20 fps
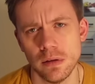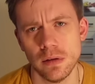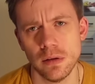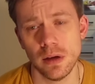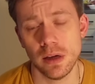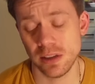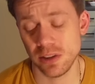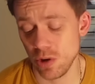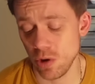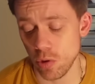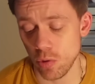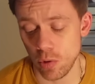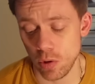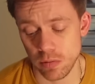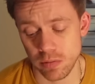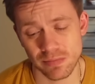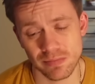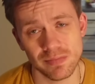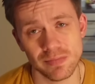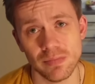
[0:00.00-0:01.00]
Here's another one.
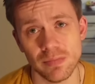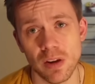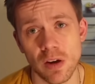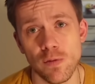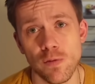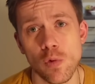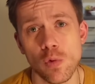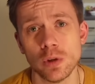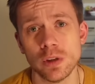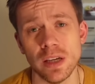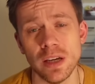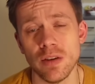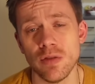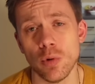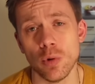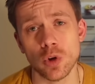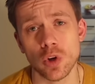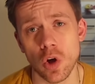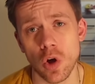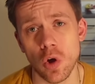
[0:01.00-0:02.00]
A
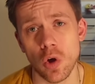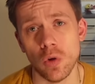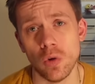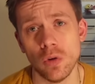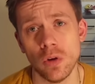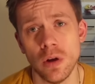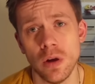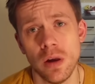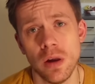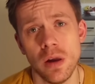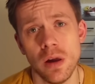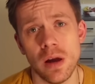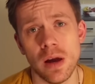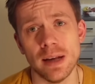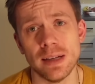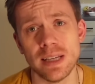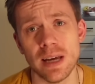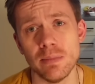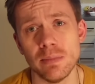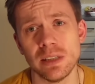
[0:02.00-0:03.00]
14-year-old girl
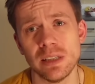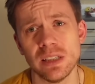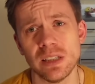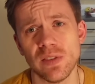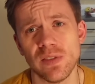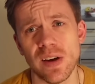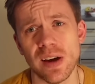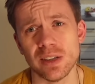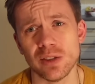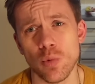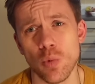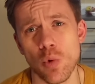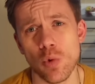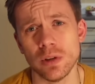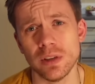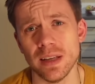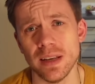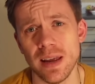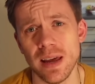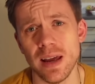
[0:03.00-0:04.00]
attempting to fetch
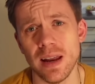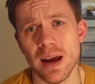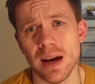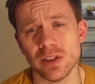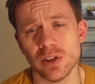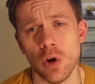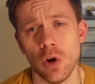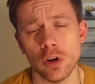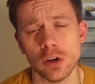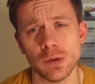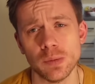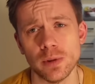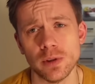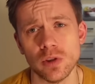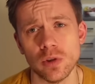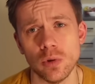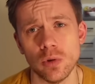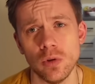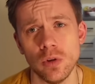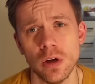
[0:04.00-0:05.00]
water near Nasser
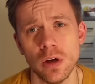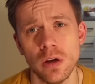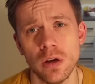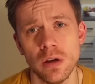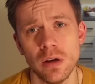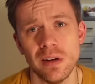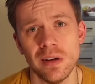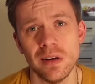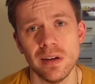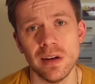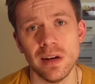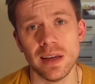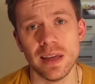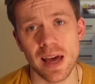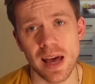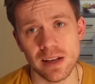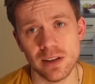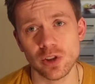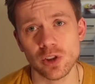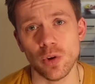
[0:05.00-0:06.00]
Hospital,
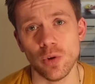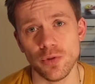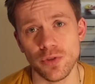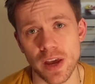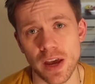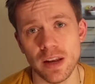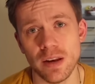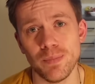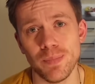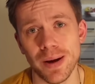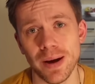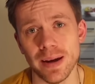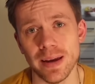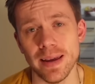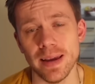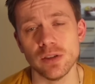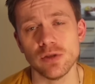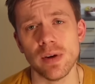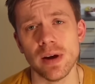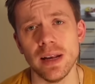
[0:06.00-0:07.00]
again shot dead by
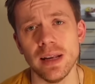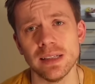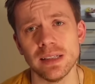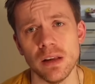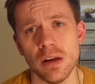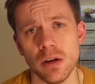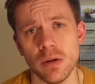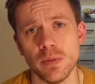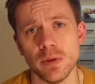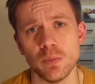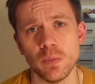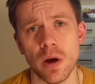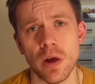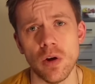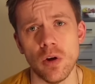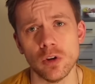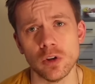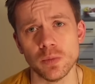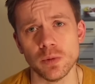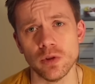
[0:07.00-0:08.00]
Israeli snipers by the
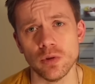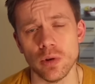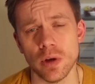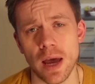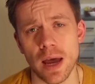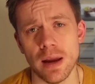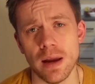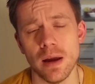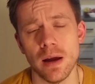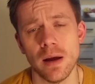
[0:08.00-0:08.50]
hospital gate.